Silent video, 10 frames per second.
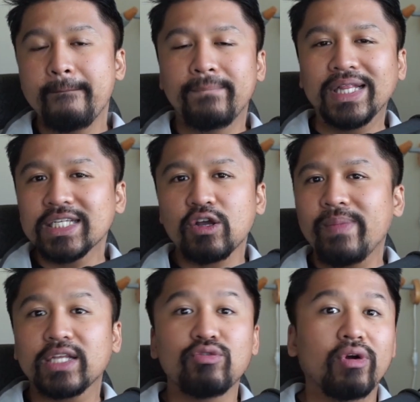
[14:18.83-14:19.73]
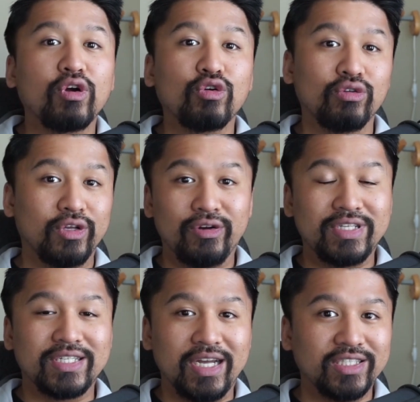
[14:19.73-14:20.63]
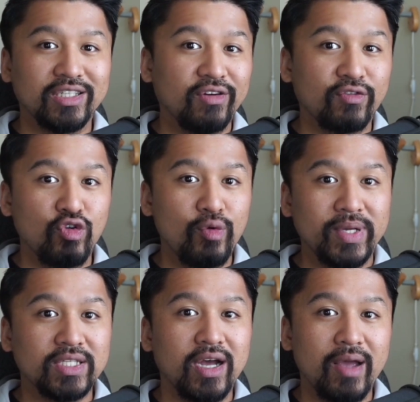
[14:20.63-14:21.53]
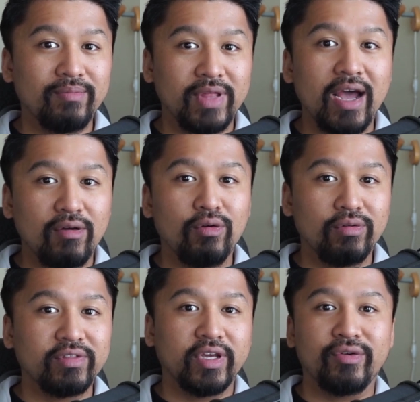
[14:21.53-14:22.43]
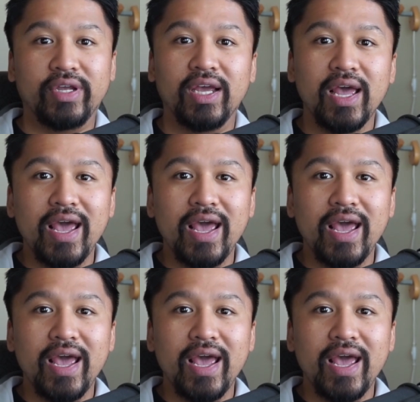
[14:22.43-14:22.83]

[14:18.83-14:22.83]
But let's go back to our earlier discussion of Chromie Time, that whole theory,